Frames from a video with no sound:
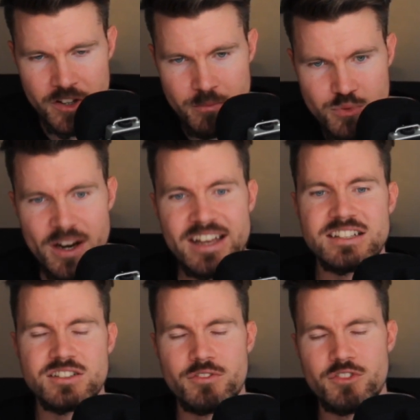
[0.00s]

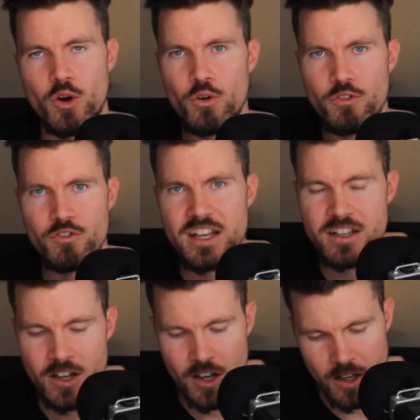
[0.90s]
brains of the whole
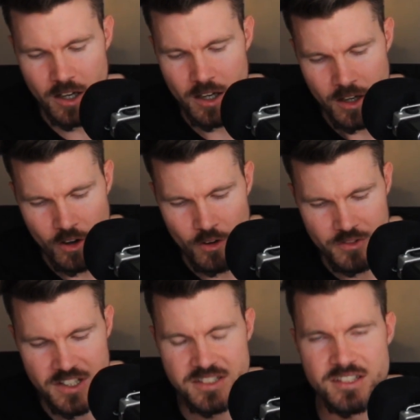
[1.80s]
thing,
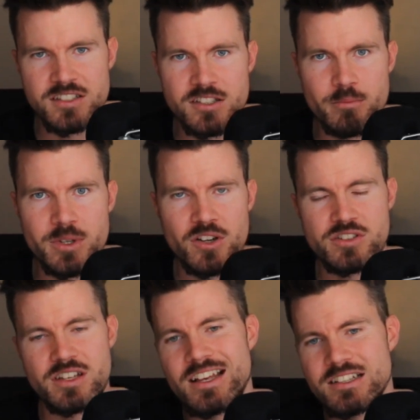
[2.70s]
of this system,
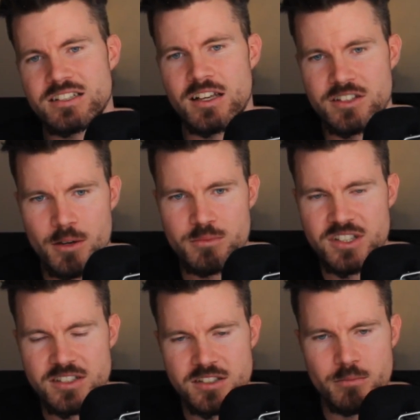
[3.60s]
because it is a dumb
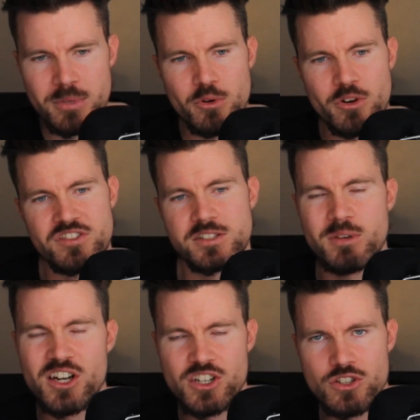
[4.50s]
system, but with the
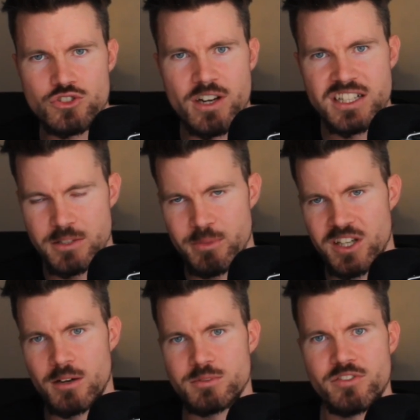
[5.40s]
smart contracts, it
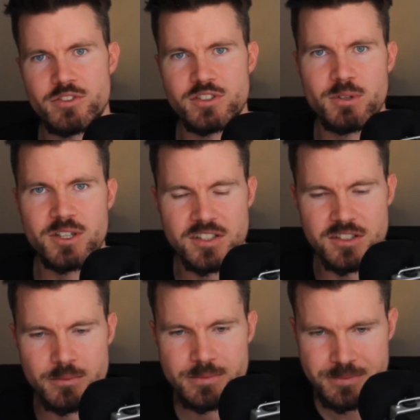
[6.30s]
becomes a very smart
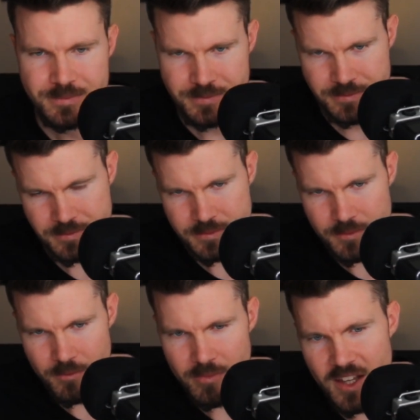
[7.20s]
system.
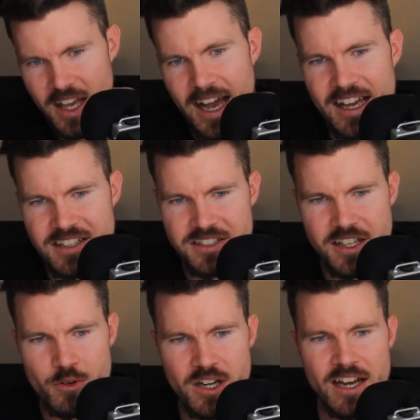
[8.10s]
And
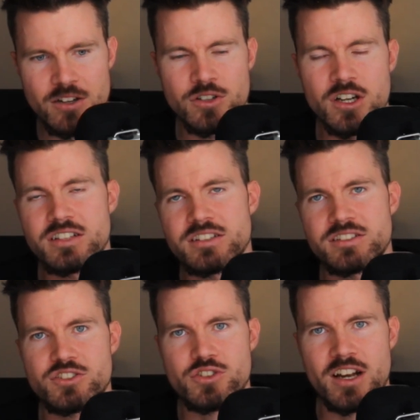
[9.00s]
it will allow
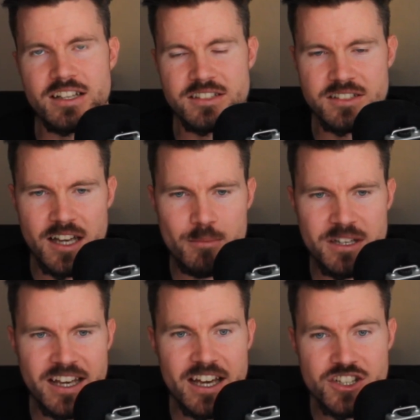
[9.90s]
decentralized
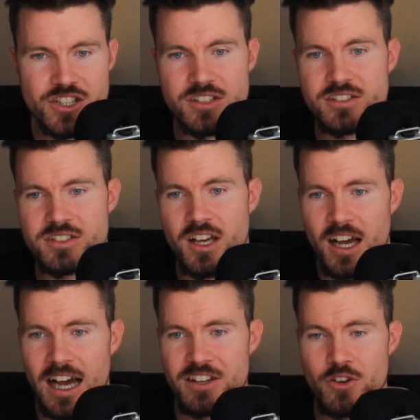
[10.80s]
applications
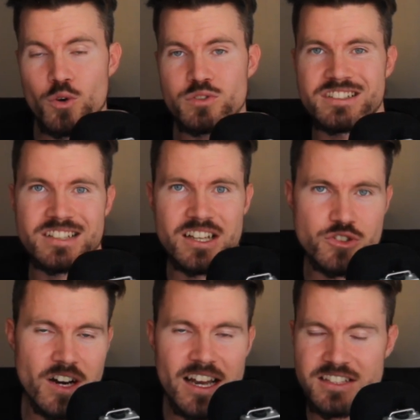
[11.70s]
and the whole
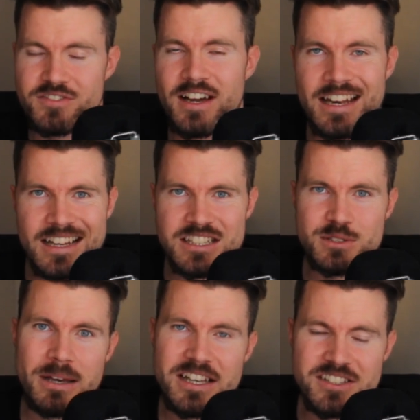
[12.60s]
decentralized finance
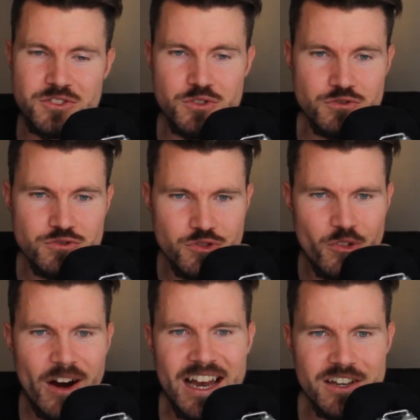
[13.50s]
space to
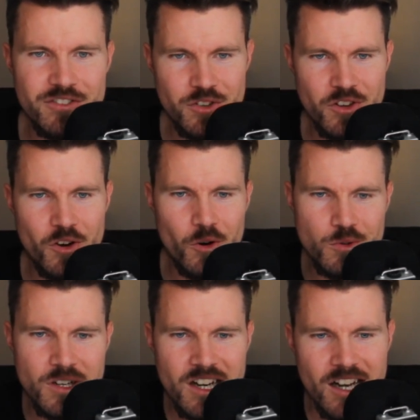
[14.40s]
thrive on the
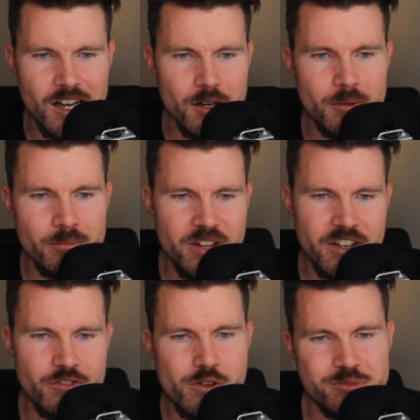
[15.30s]
whole
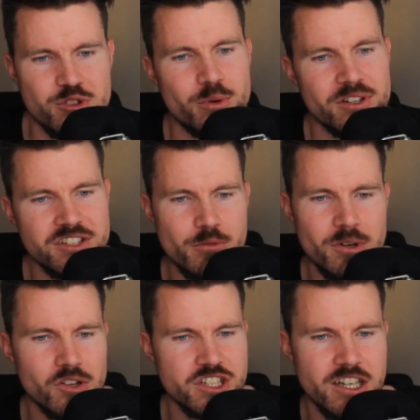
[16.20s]
Ethereum 2.0
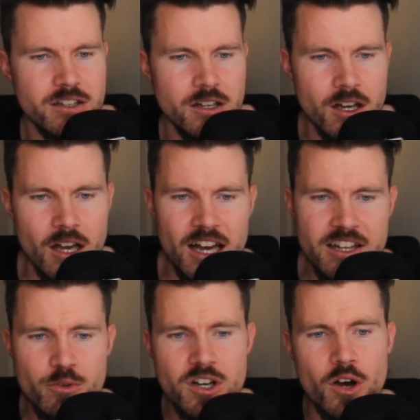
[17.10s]
blockchain.
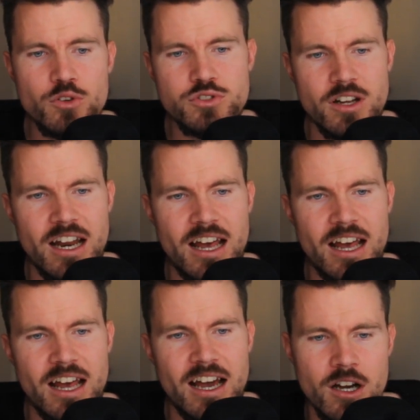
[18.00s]
And it will also
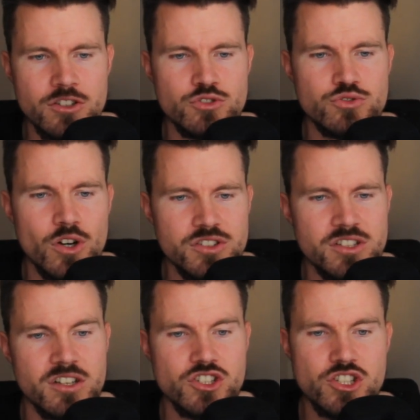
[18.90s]
allow
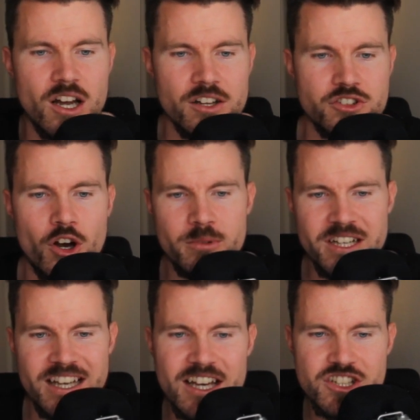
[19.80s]
cross-shard
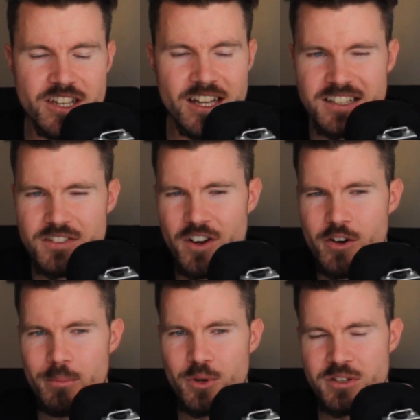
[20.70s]
communication. And this is
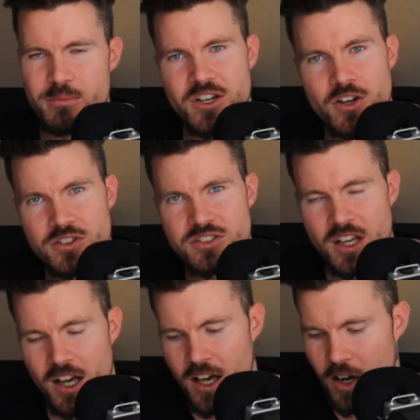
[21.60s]
very important because
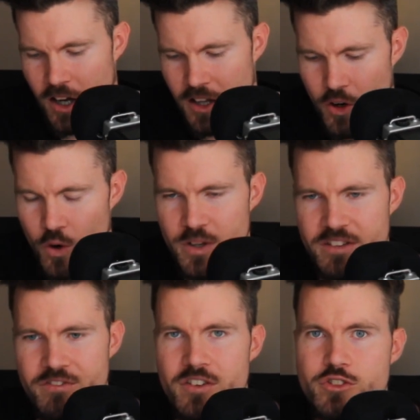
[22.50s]
the whole
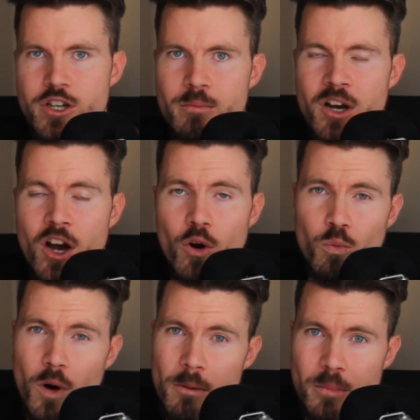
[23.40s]
Ethereum
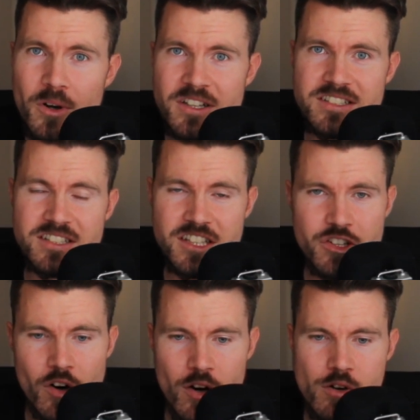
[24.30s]

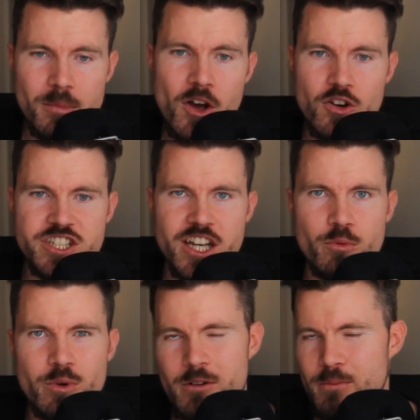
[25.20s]
1.0
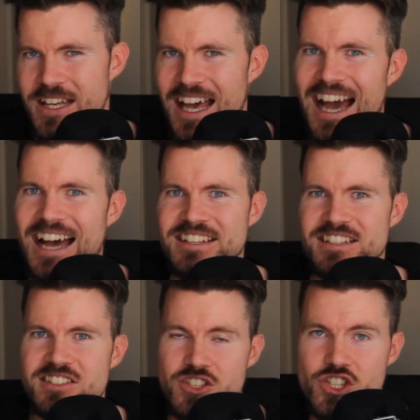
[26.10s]
blockchain will be
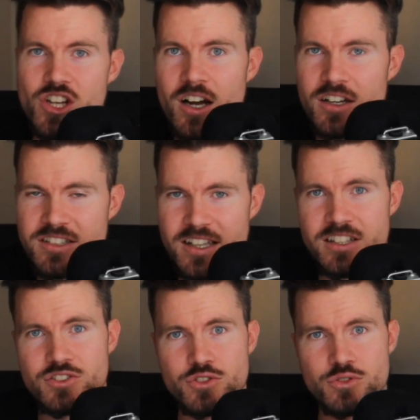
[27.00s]
added as a shard
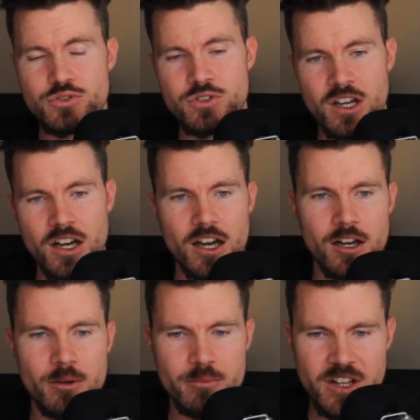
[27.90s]
into
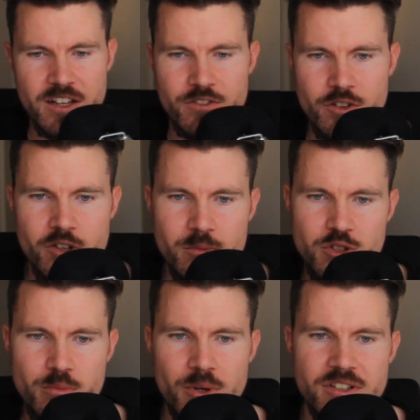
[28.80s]
the Ethereum
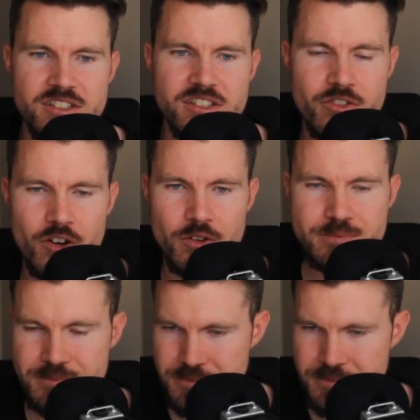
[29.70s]
2.0